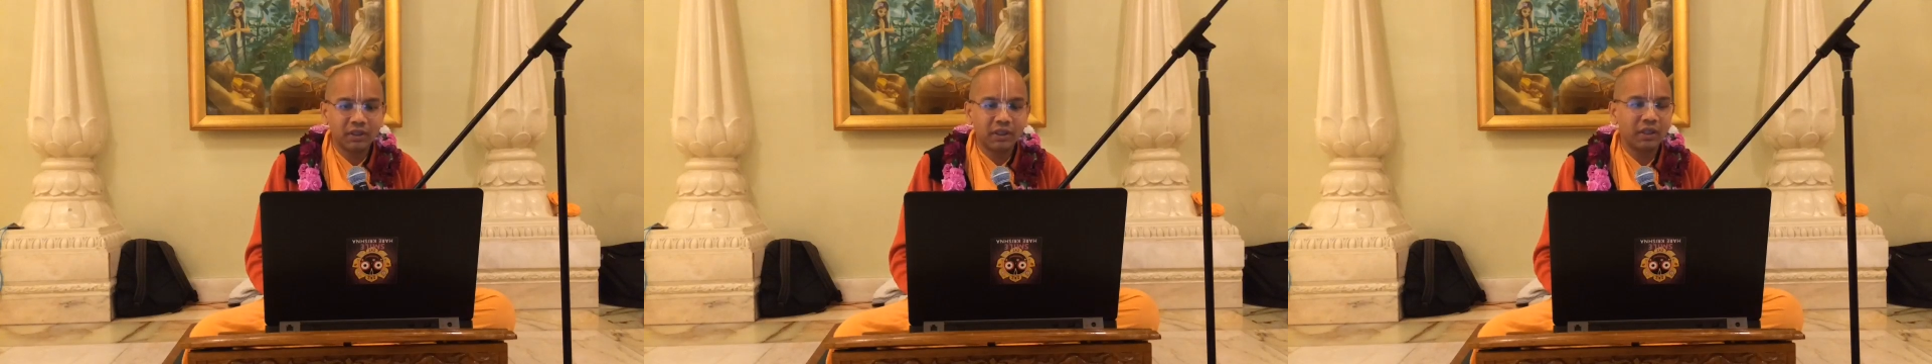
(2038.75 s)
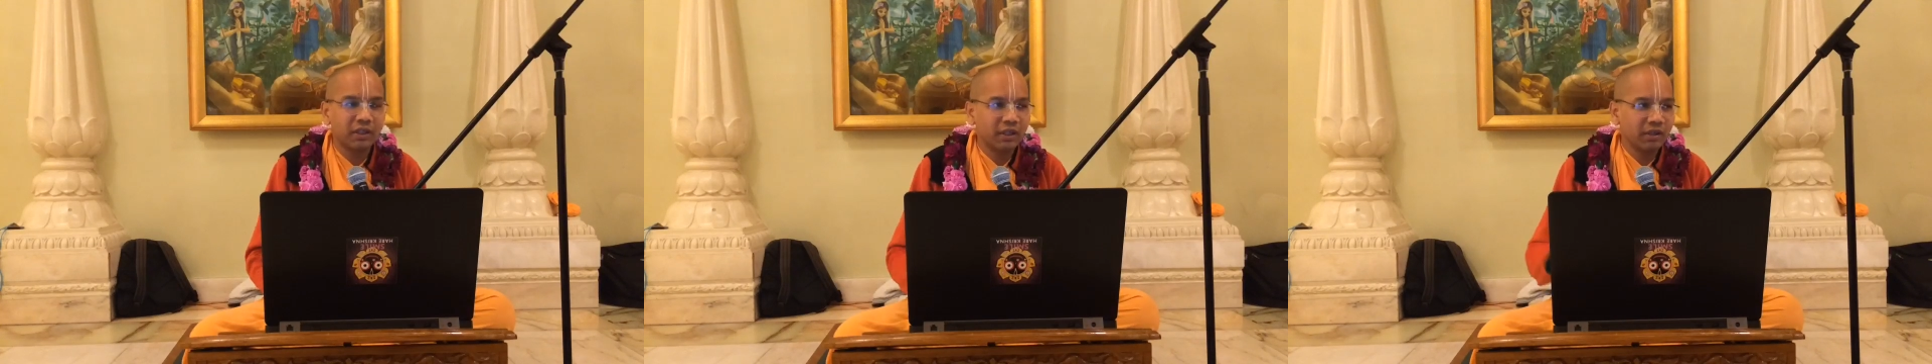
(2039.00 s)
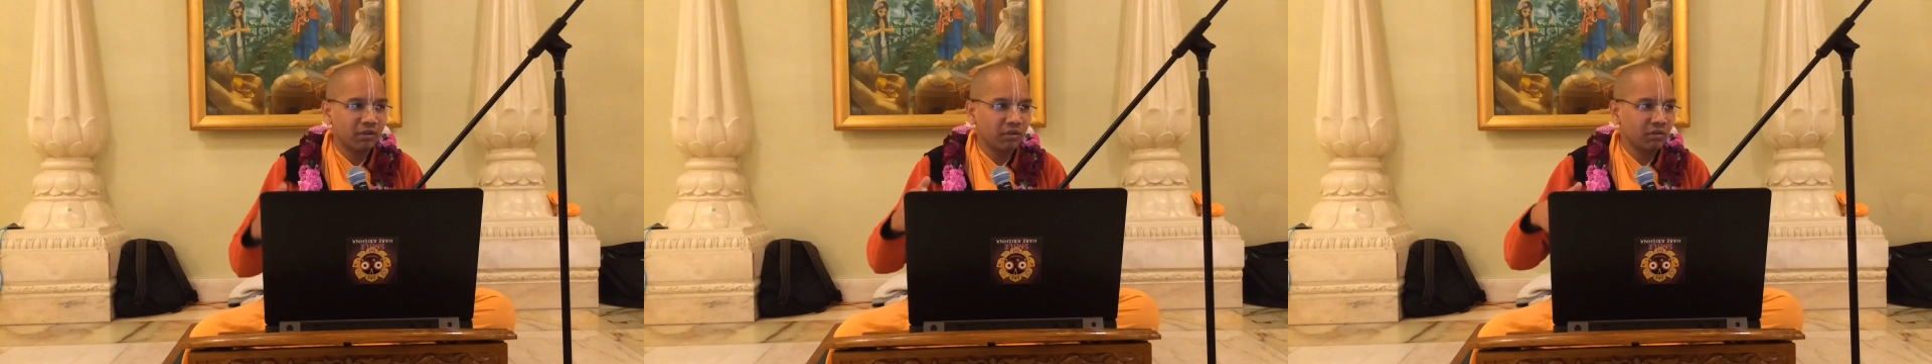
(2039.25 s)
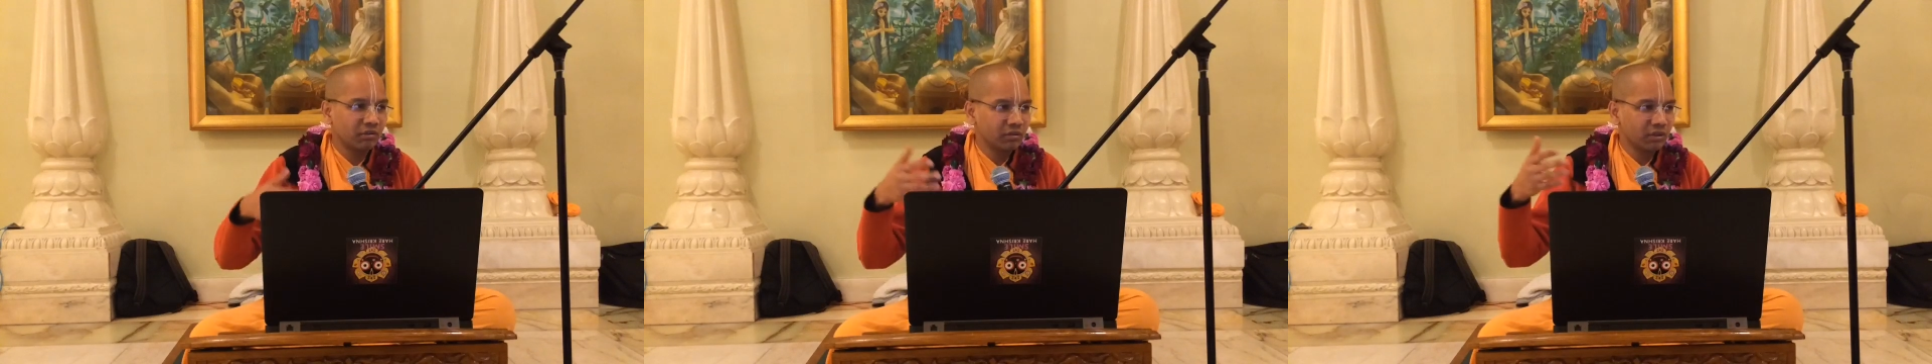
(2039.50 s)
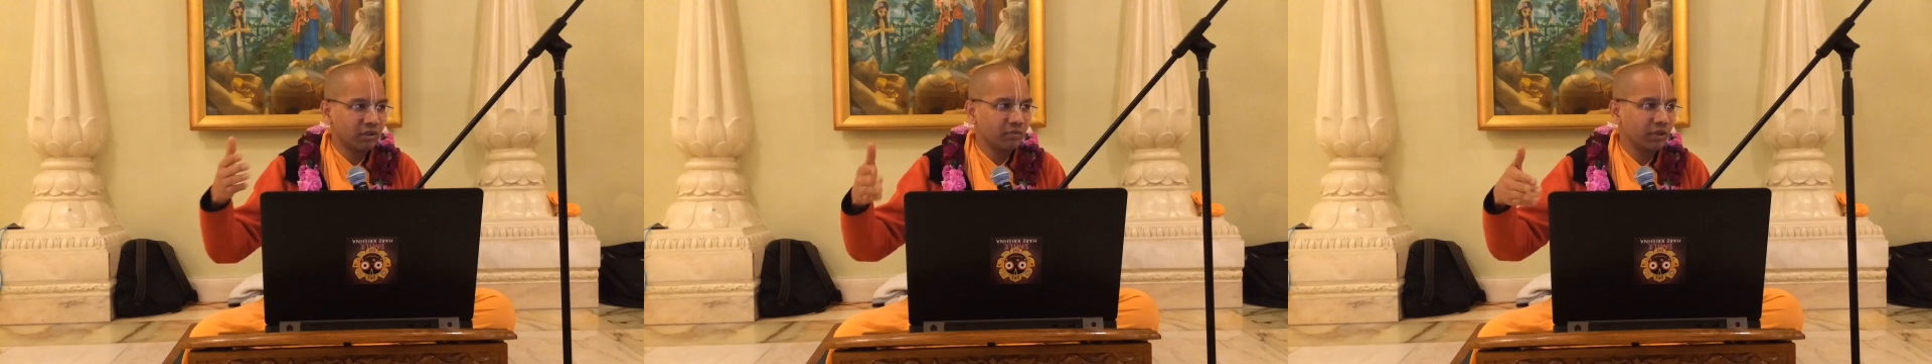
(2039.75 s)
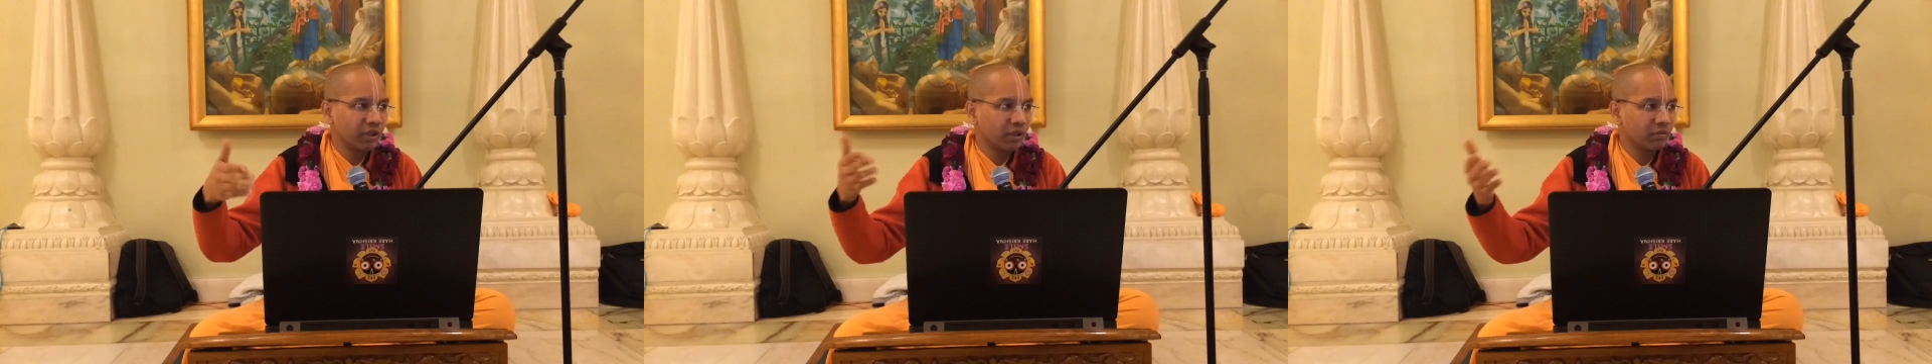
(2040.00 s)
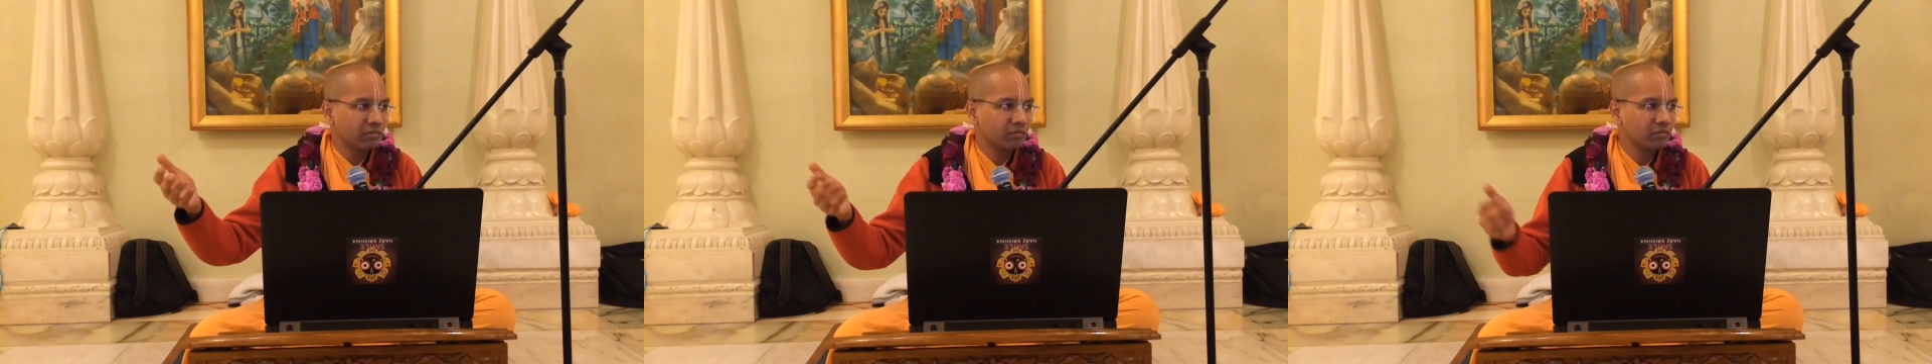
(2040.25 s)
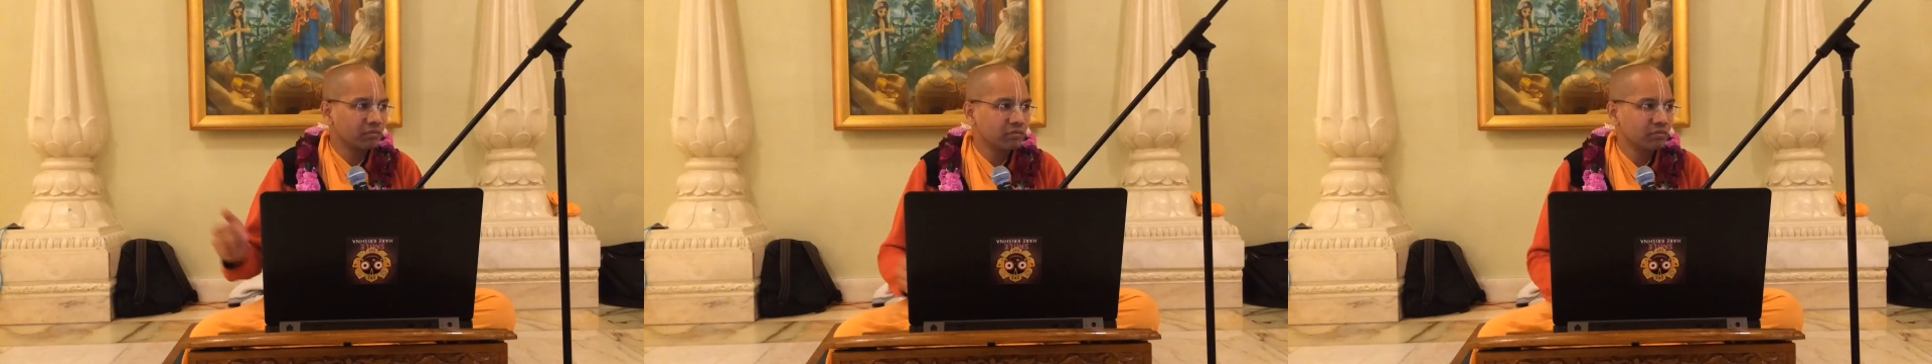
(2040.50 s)
And later on it became
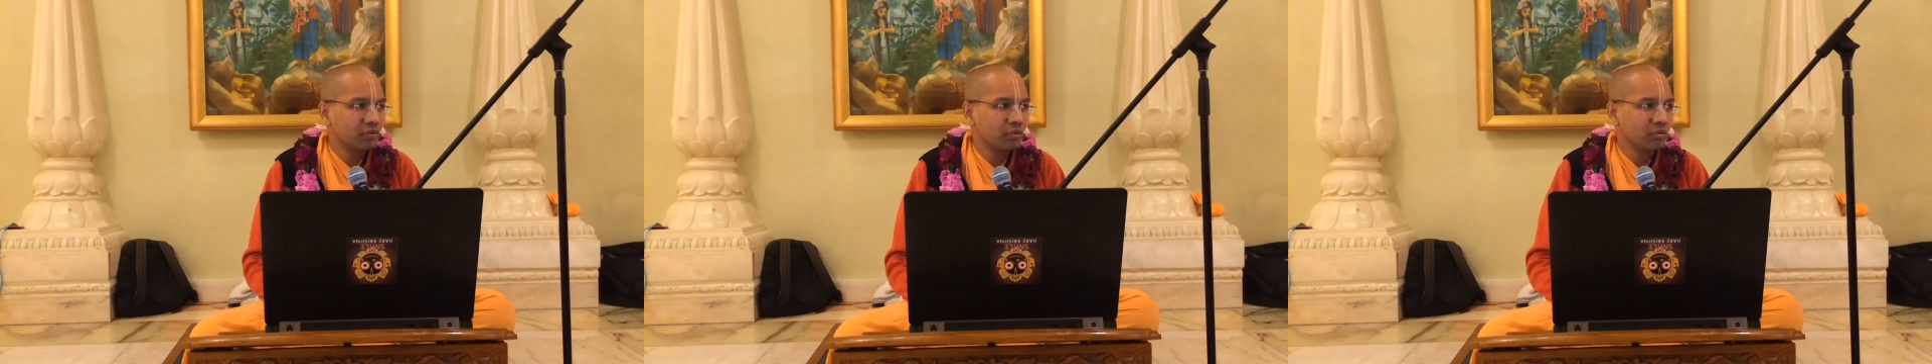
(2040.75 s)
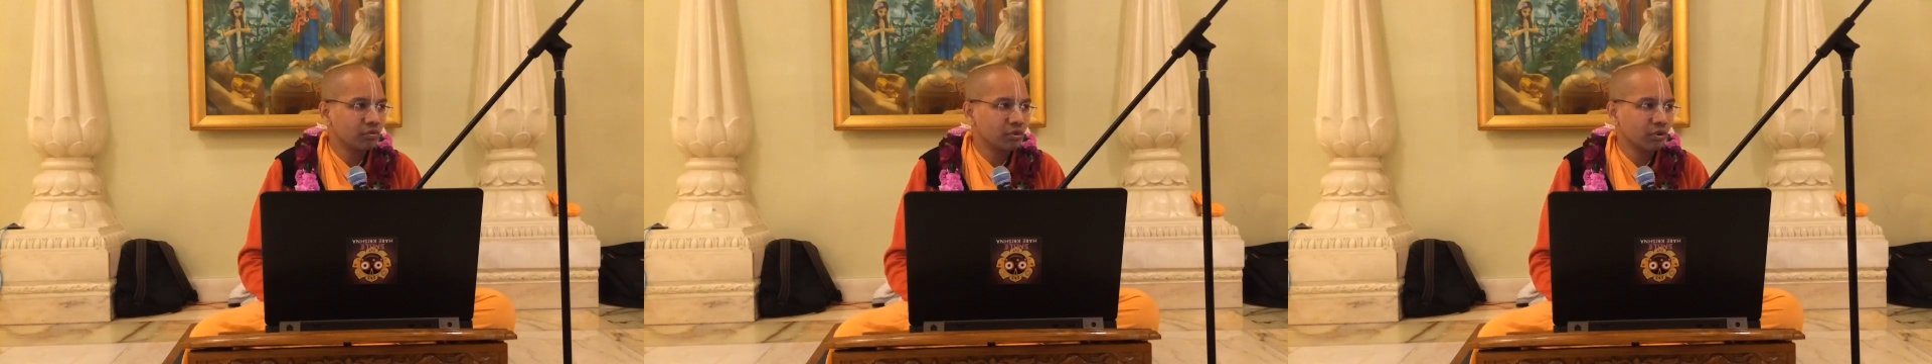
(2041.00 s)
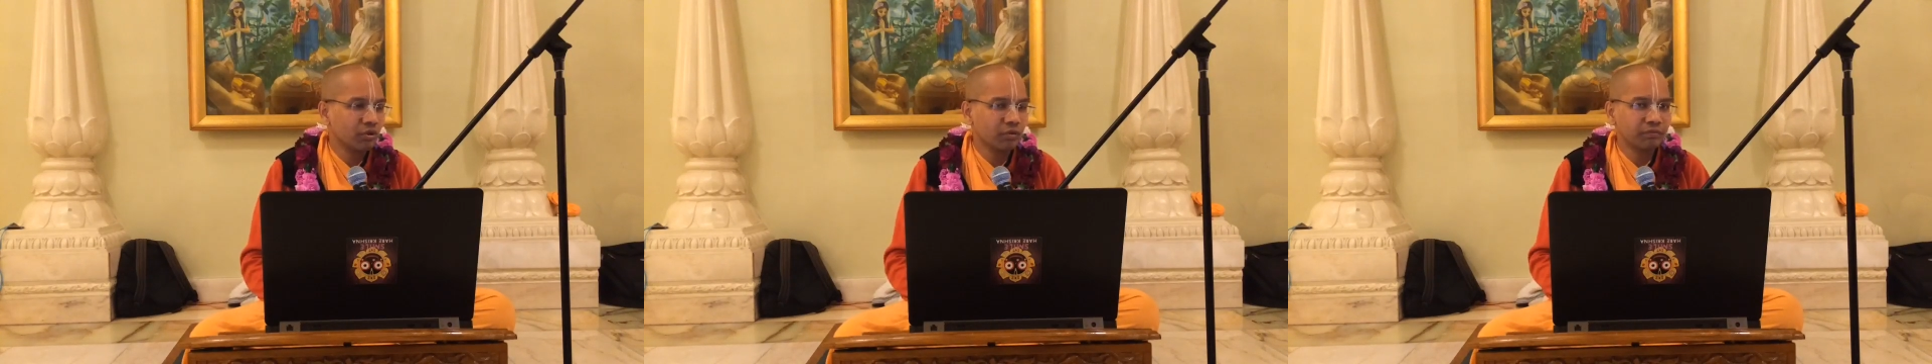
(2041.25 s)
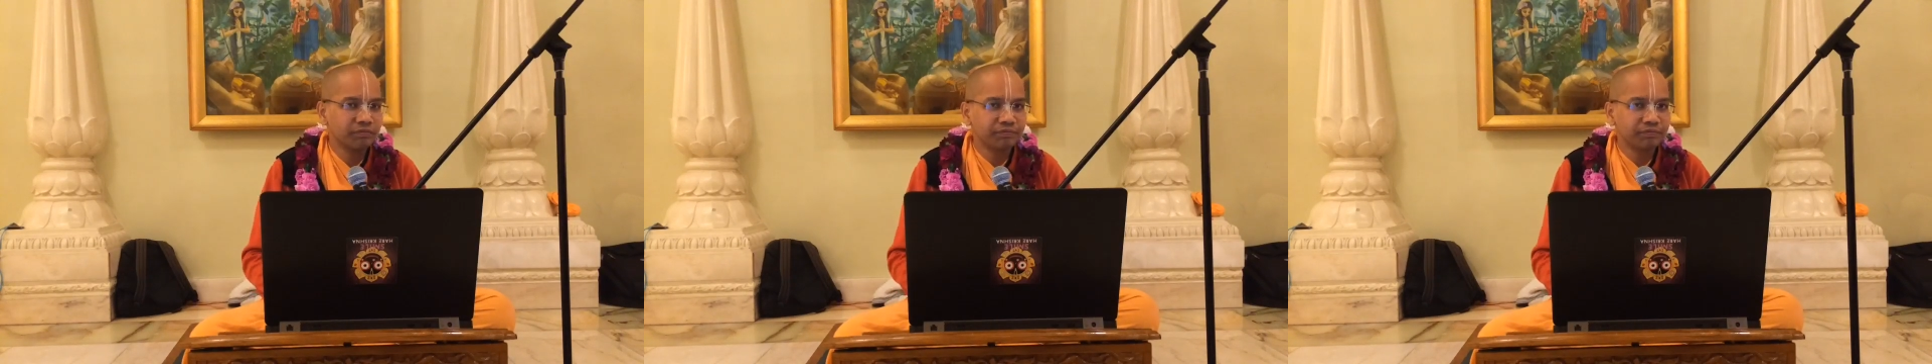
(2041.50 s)
true. So